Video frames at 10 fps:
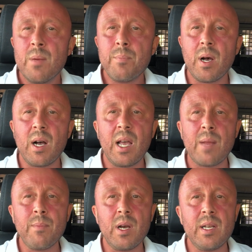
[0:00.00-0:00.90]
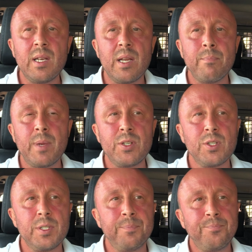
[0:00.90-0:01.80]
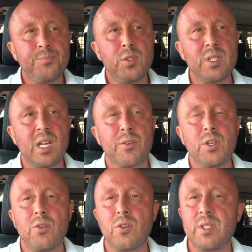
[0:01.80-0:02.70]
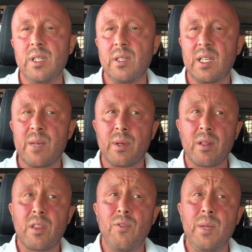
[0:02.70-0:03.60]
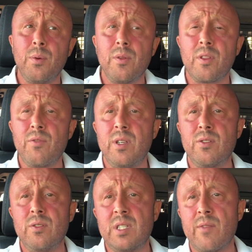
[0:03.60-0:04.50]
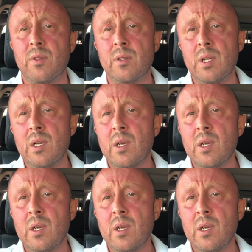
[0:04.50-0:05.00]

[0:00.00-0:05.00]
But I had mine measured just out of curiosity, and they came back at 3.37.